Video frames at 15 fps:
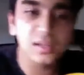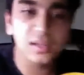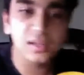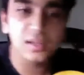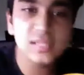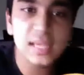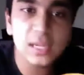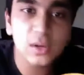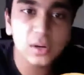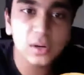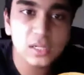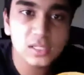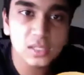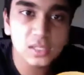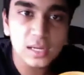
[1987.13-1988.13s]
you say you
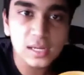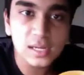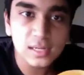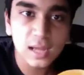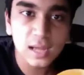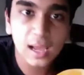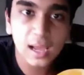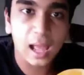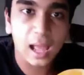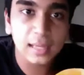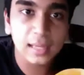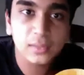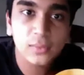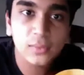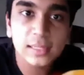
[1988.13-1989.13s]
understood it? I
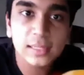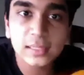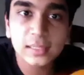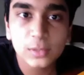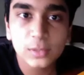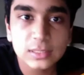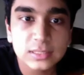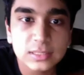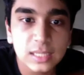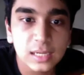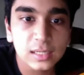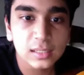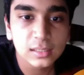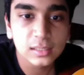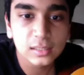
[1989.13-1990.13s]
didn't quite hear what you said.
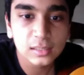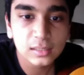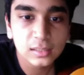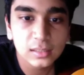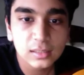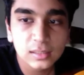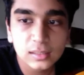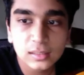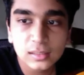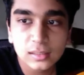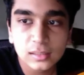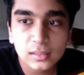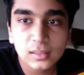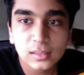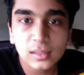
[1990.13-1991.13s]

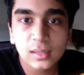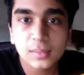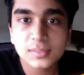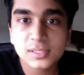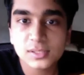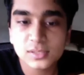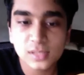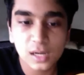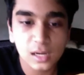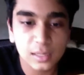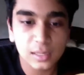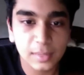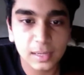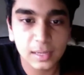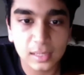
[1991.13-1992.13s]
I'm so sorry,
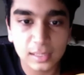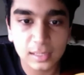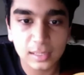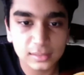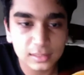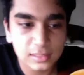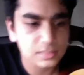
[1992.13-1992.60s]
my internet's